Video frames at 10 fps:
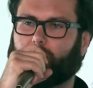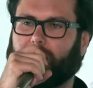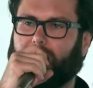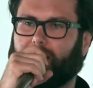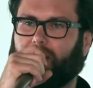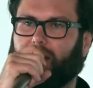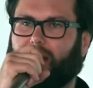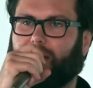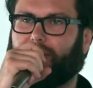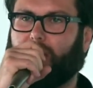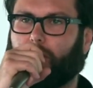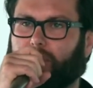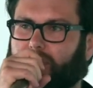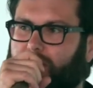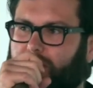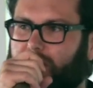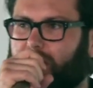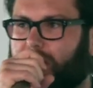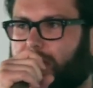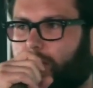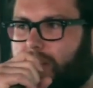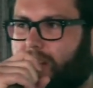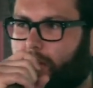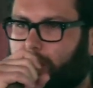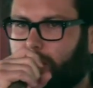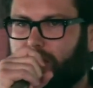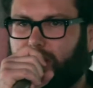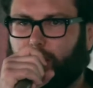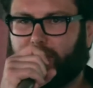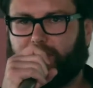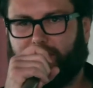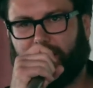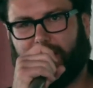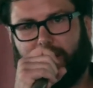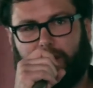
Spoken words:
We have a lot of hours to fill, and we need people to help us fill it.